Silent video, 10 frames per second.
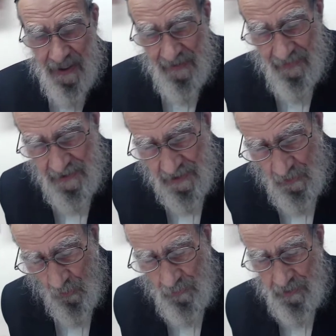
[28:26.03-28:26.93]
There's
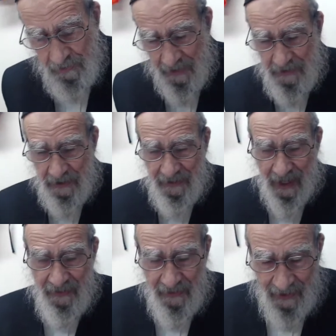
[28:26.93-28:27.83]
an alter, there's
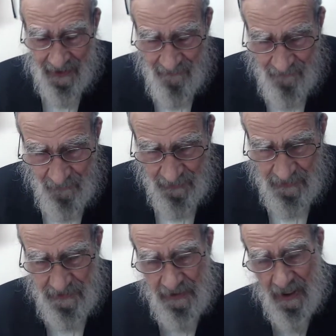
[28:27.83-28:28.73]
another
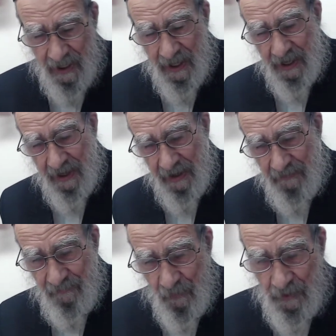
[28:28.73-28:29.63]

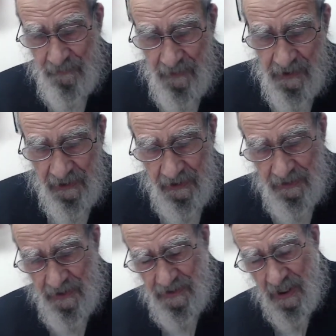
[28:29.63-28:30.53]
inferred meaning in
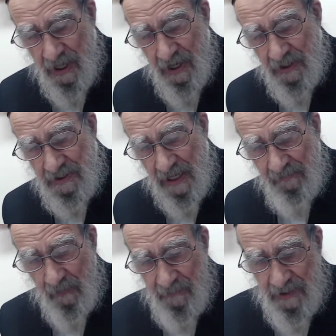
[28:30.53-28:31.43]
this.
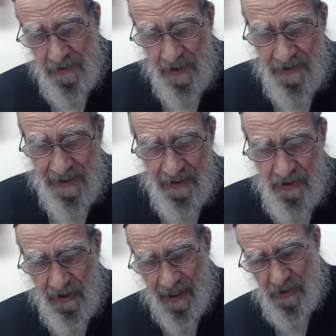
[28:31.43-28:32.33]
Seva means
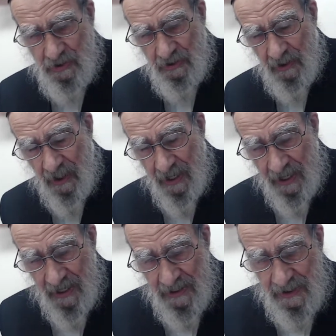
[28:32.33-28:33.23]
satiation.
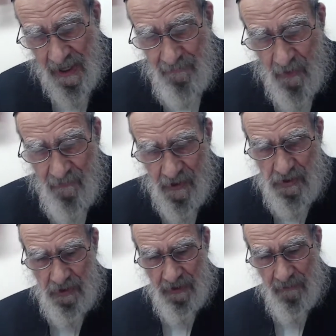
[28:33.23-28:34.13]
It's a
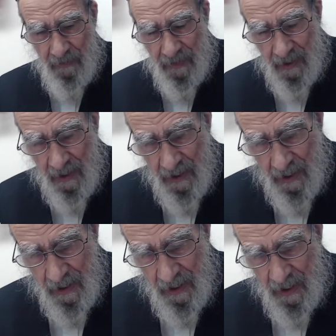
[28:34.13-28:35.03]
provision.
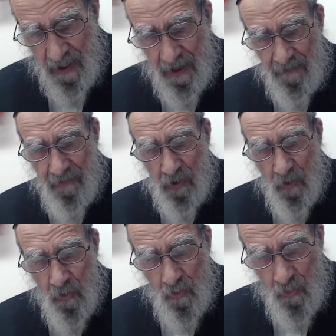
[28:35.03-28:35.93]
The
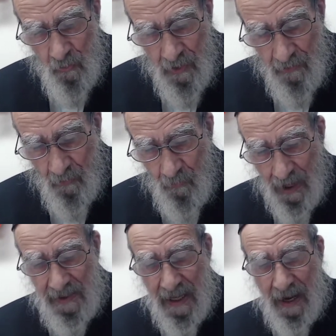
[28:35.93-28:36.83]
who,
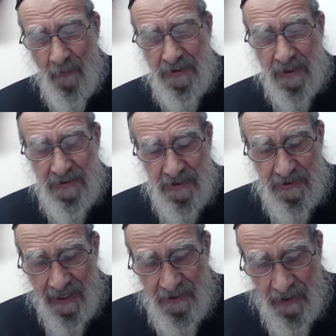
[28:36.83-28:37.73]
what, how is it
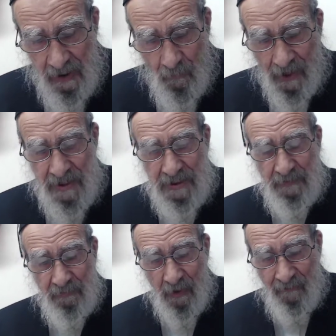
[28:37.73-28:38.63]
satiated? What is
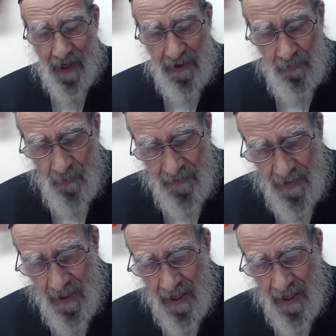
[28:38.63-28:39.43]
it provided with?